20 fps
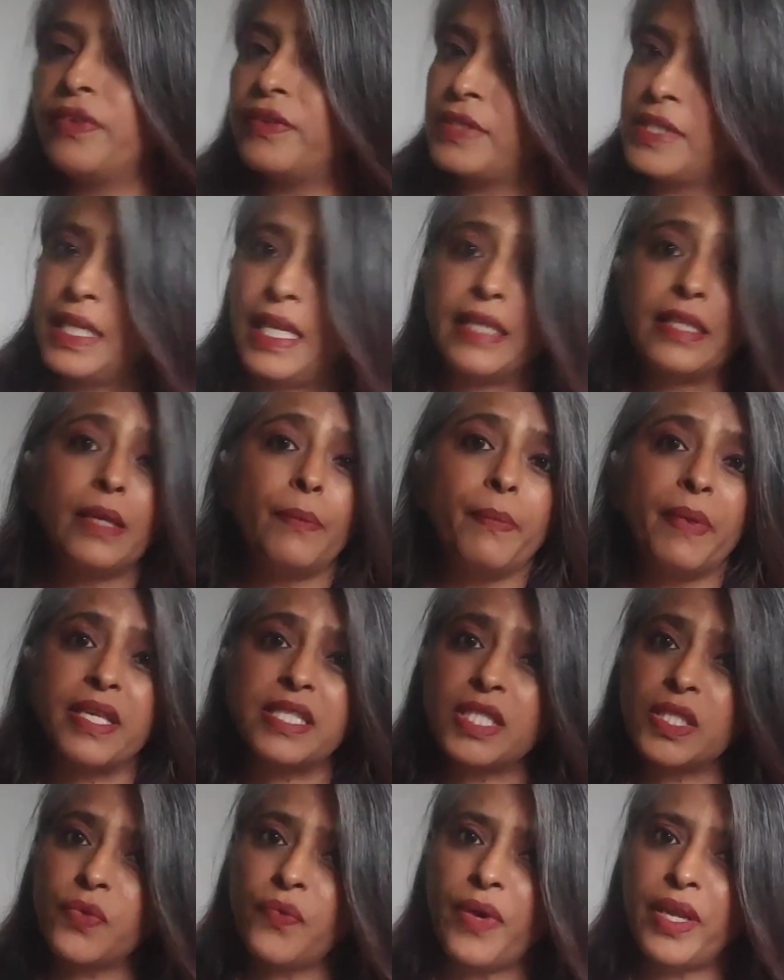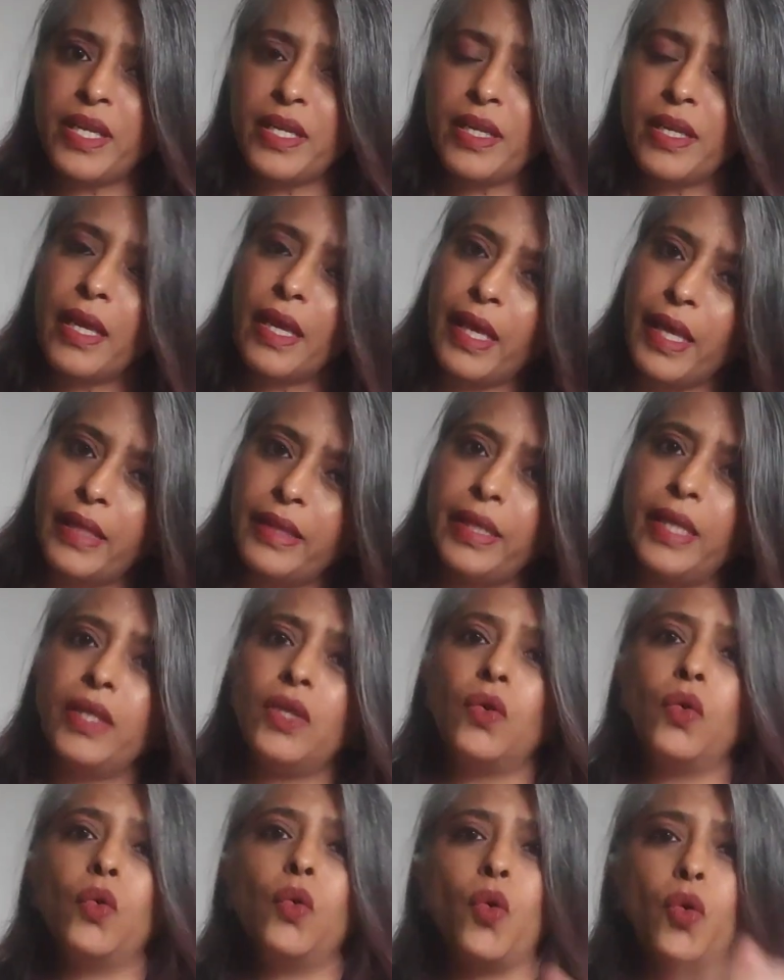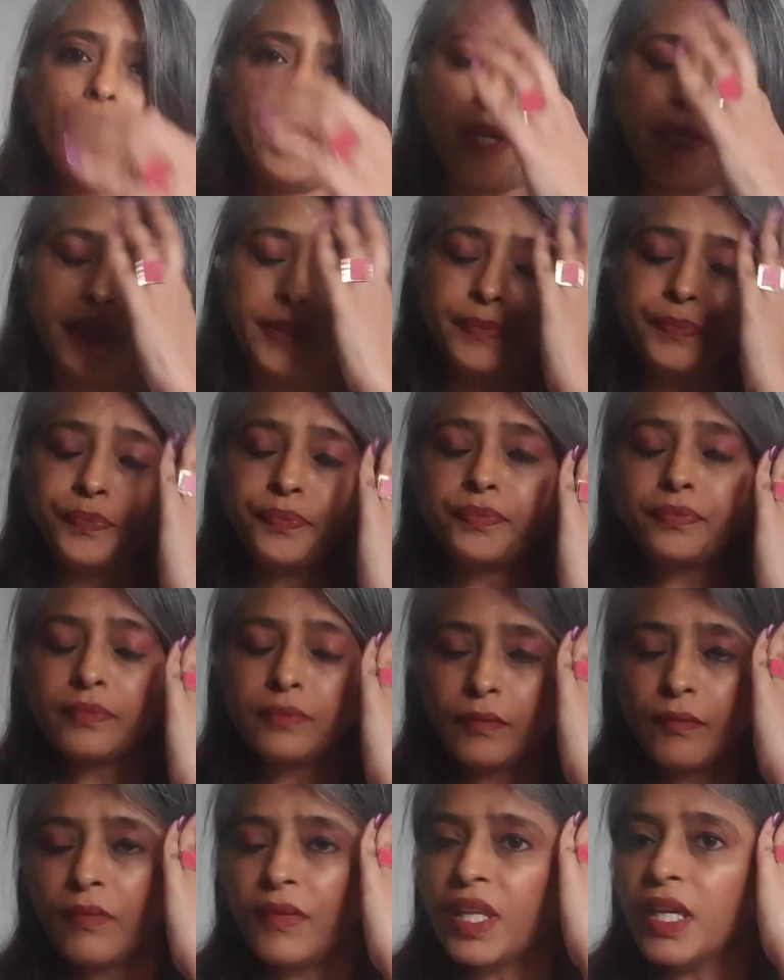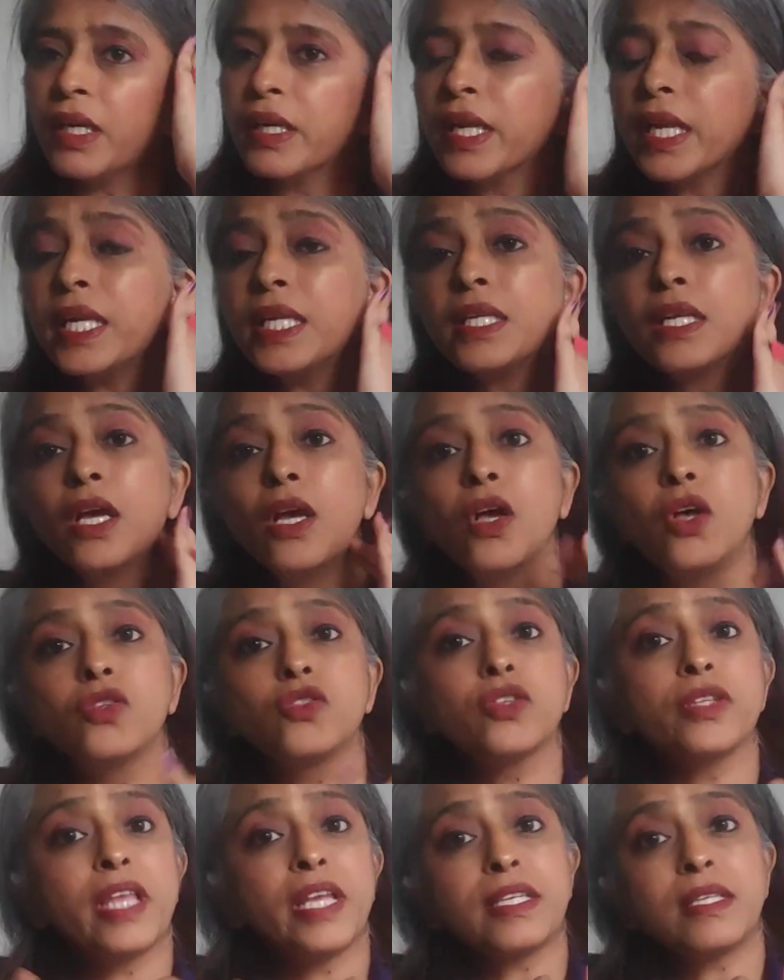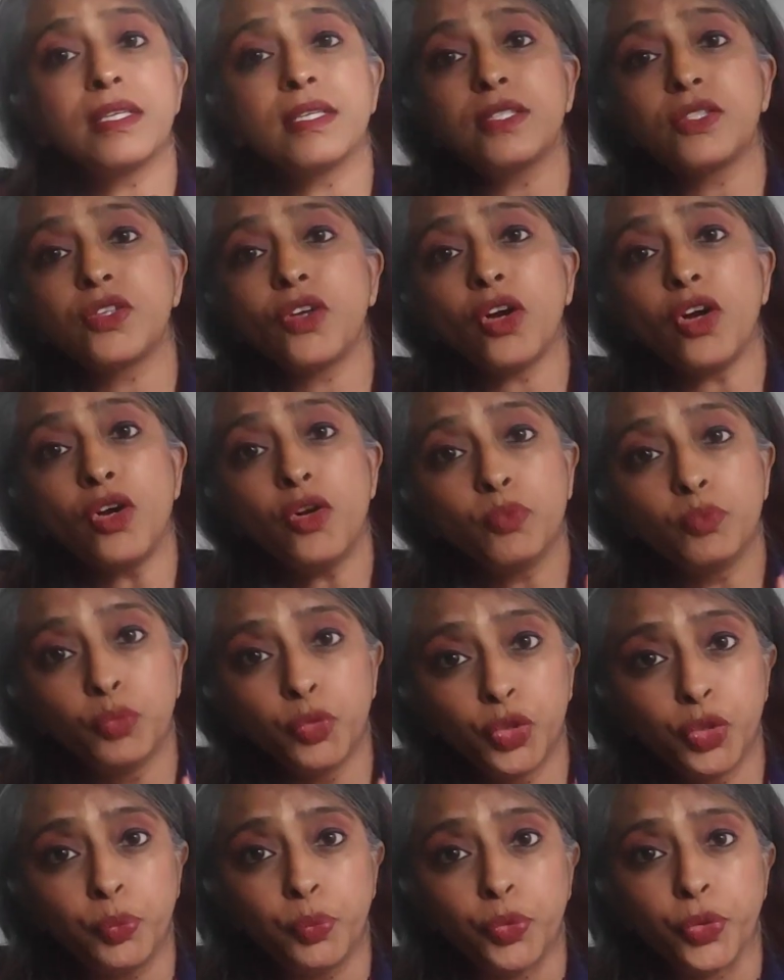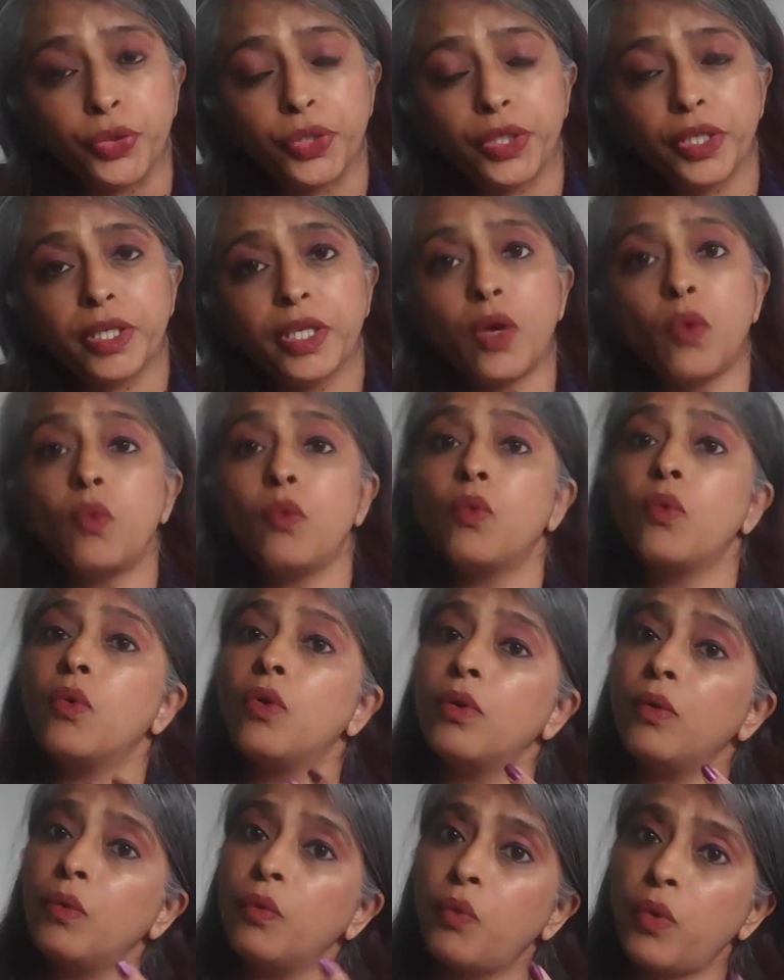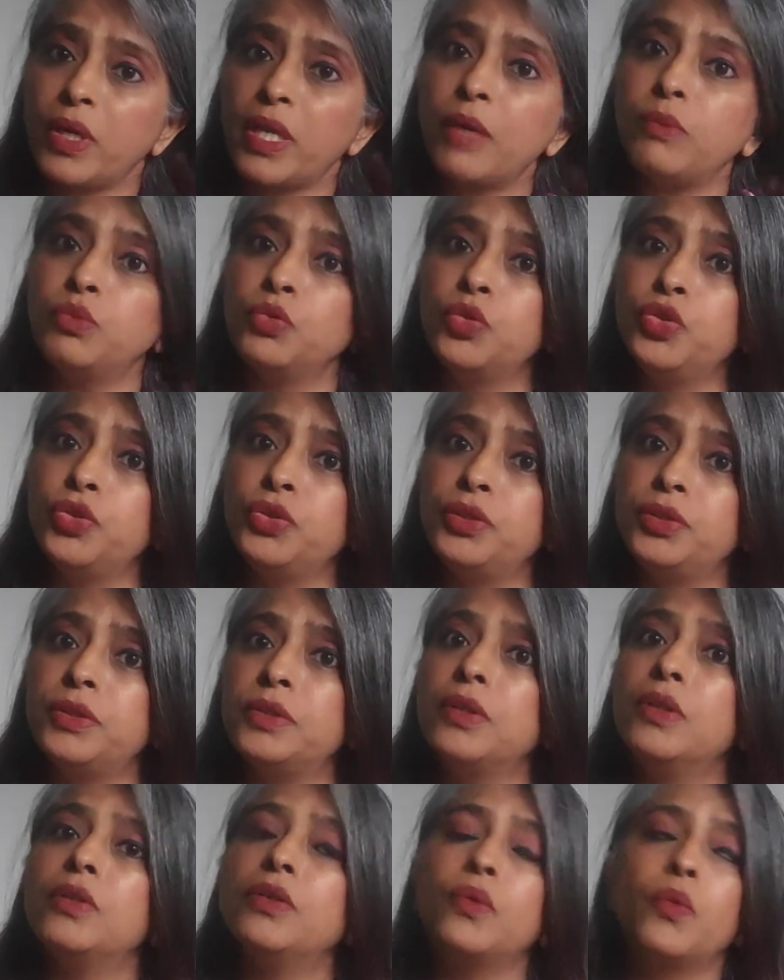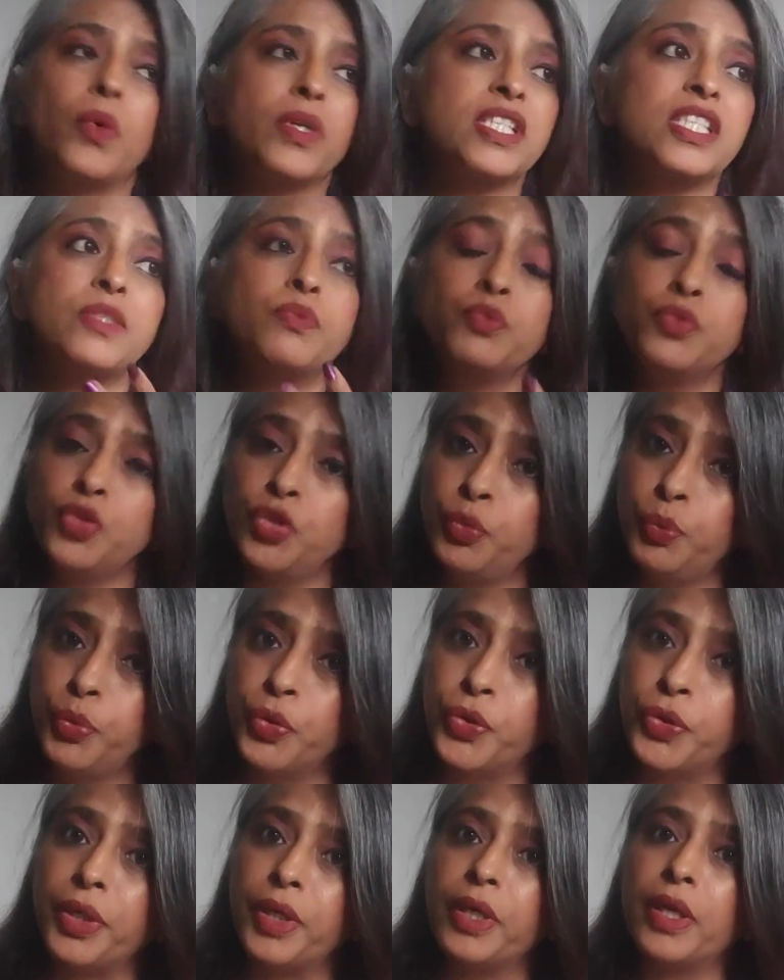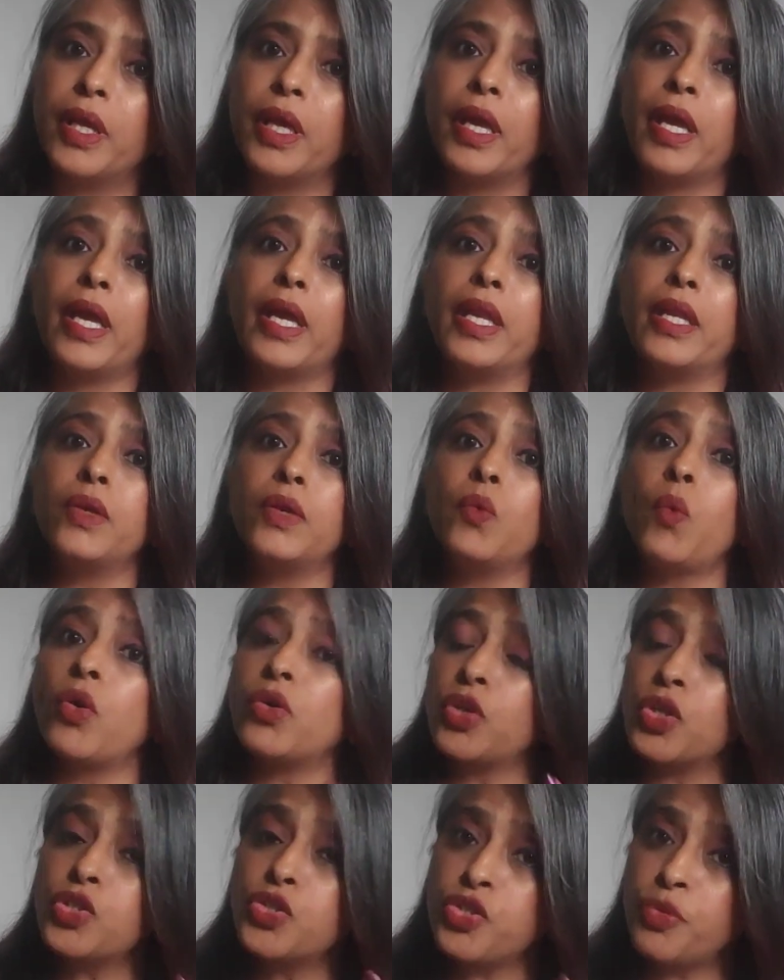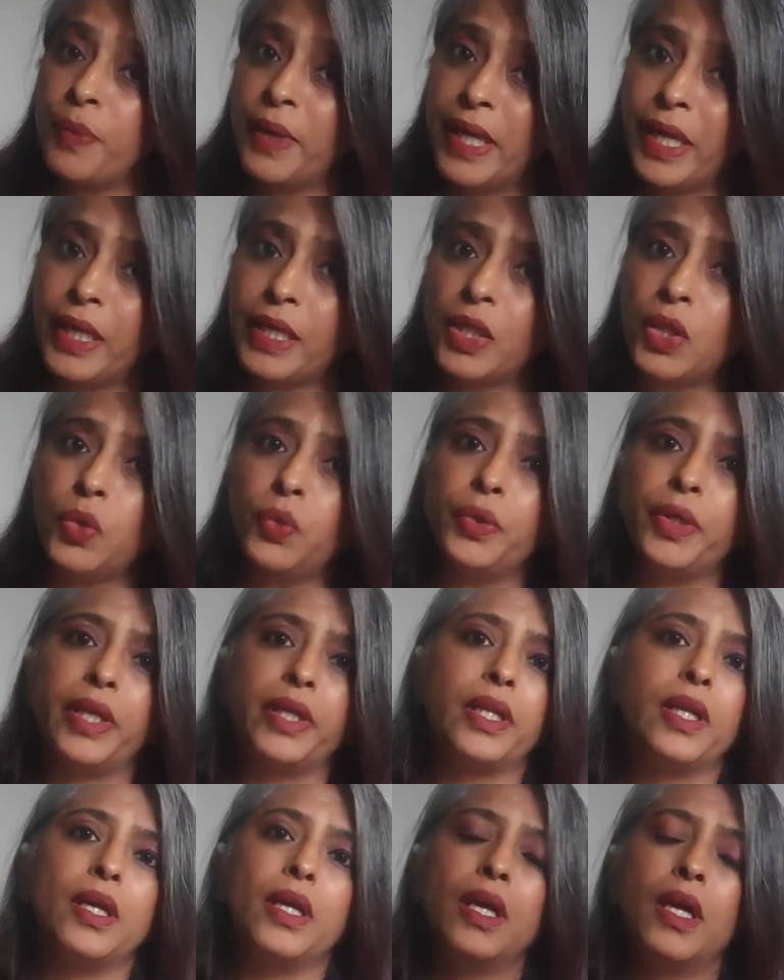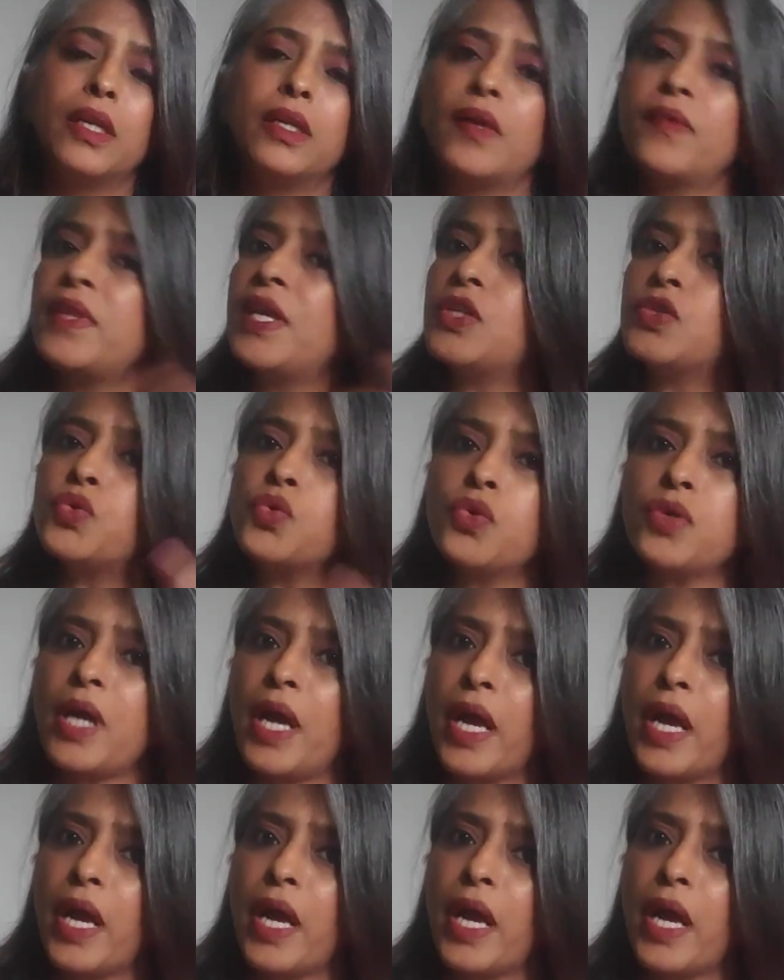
select the best one and then go ahead, right? So that is your mood board. Now what is mood board and what all should be included? Now there are two